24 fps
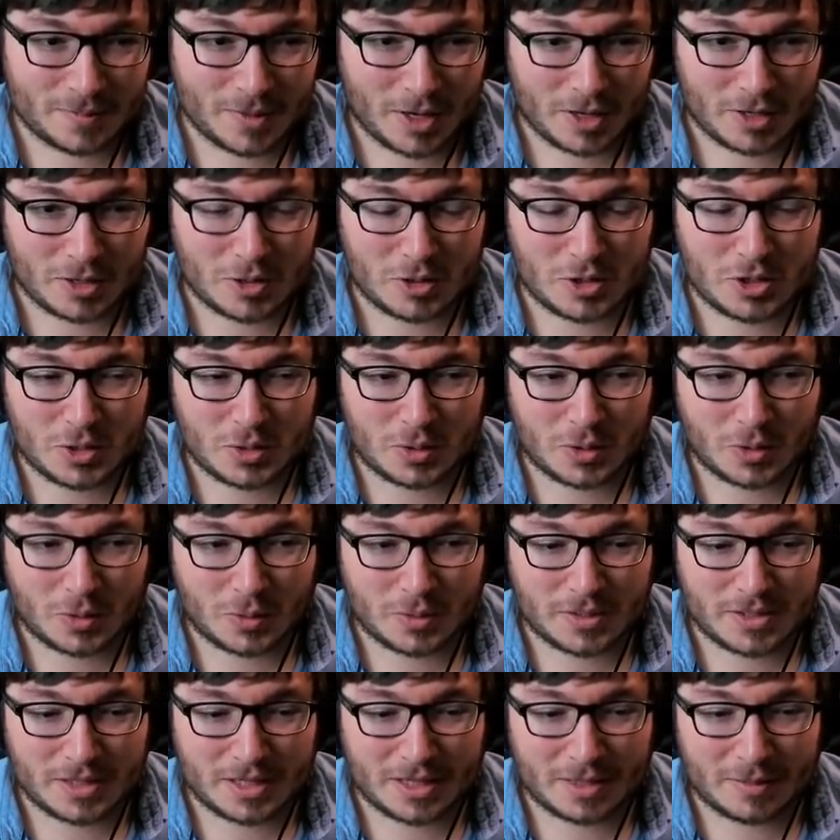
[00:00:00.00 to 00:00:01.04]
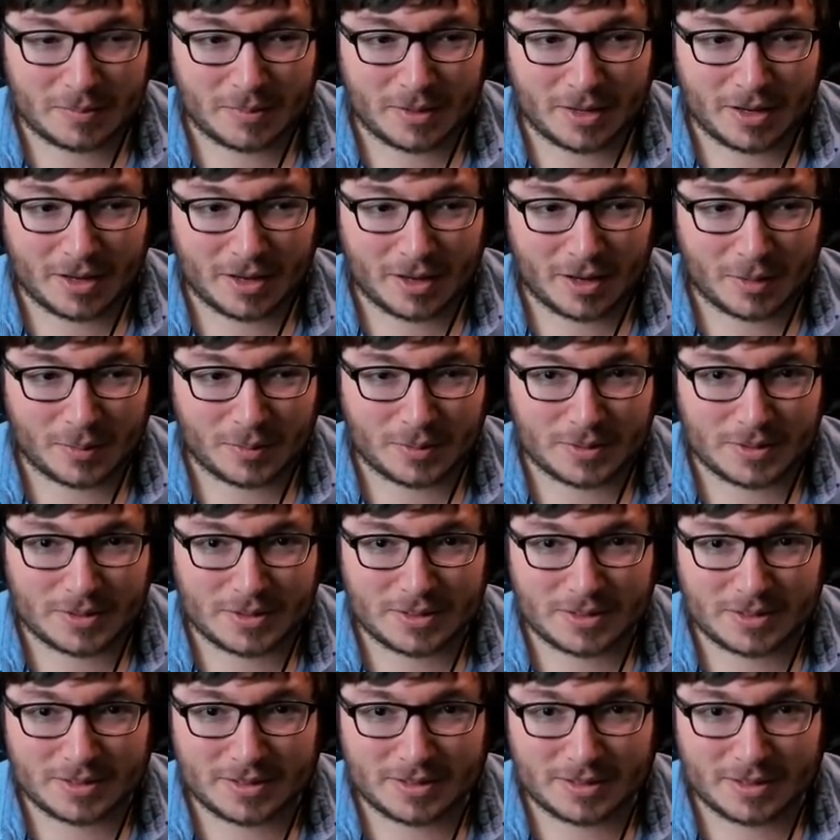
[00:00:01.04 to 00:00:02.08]
I knew she would ult in, but I
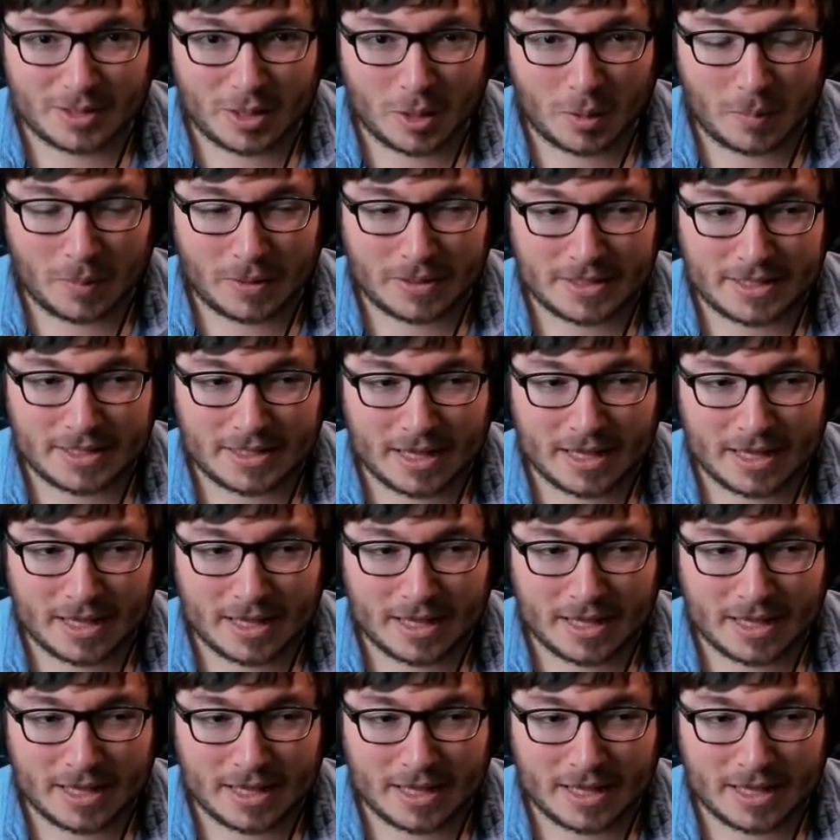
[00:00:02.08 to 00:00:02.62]
was hoping to